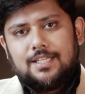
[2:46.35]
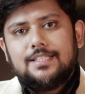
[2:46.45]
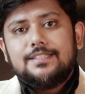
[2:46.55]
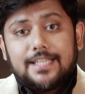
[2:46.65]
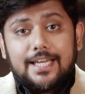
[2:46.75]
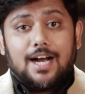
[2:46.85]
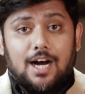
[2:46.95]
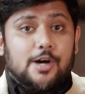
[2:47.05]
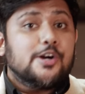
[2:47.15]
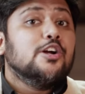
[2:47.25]
They
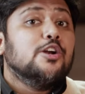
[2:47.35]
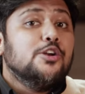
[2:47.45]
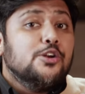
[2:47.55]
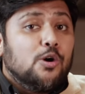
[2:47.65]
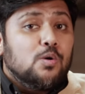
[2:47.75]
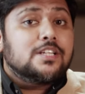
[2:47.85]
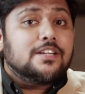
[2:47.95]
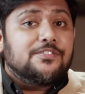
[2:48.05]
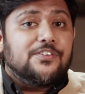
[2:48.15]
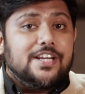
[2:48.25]
are no
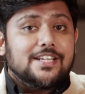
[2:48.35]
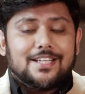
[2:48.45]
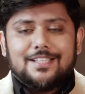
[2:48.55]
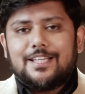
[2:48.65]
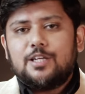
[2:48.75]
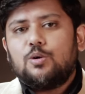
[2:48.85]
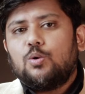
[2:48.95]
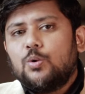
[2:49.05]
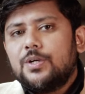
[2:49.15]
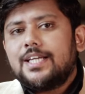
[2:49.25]
different than
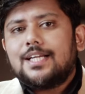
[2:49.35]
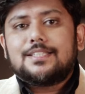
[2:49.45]
owning a